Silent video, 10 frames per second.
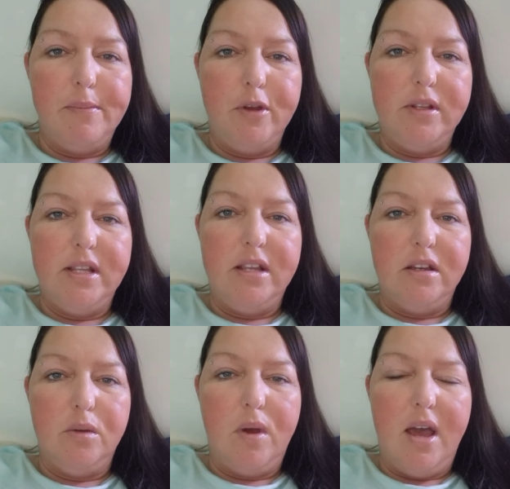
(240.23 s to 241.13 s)
I'm about to
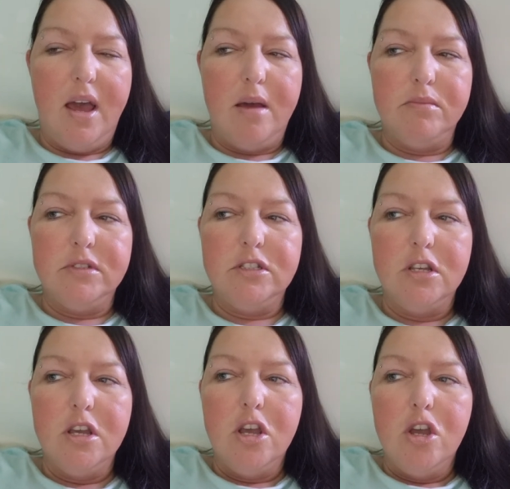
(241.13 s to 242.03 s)
tell you what
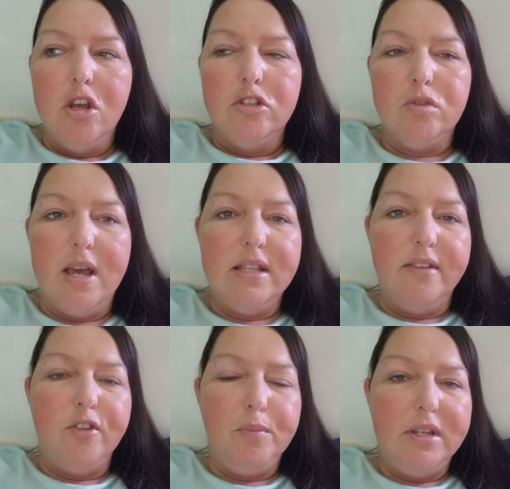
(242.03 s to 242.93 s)
happens. So I'd
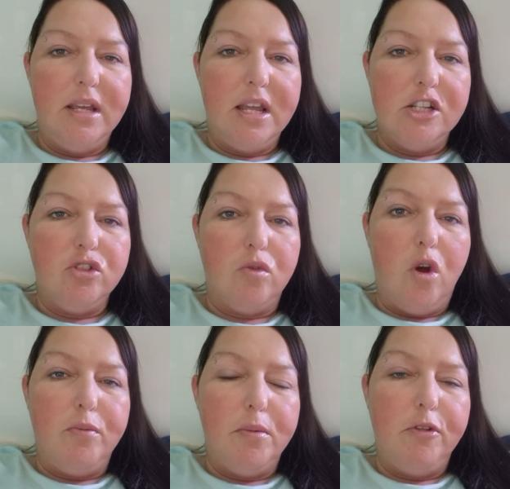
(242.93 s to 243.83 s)
never been to an actual
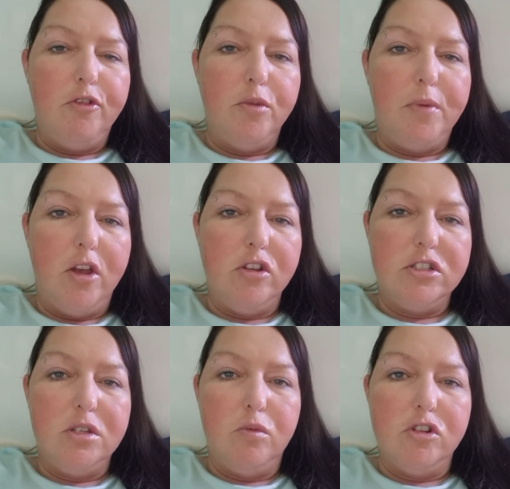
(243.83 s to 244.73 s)
opera before, but I
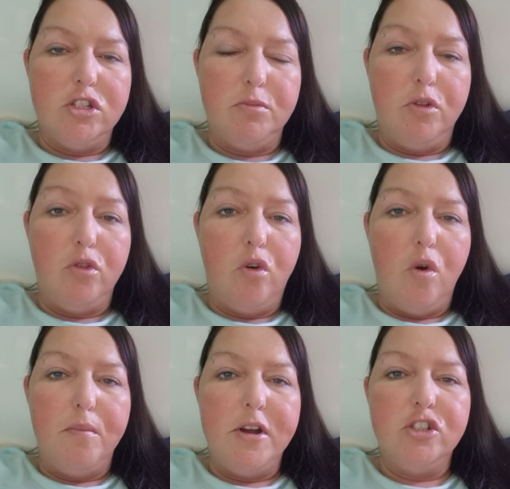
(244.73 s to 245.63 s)
used to watch them on the
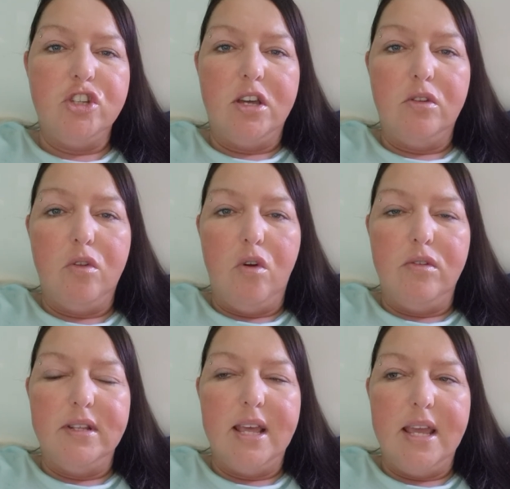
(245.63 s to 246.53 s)
Hallmark Channel
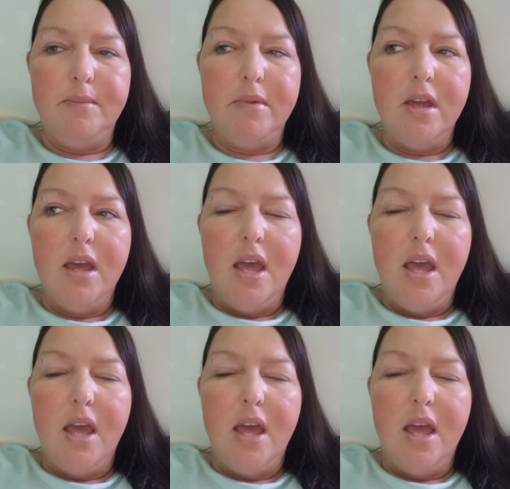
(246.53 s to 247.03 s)
all the time.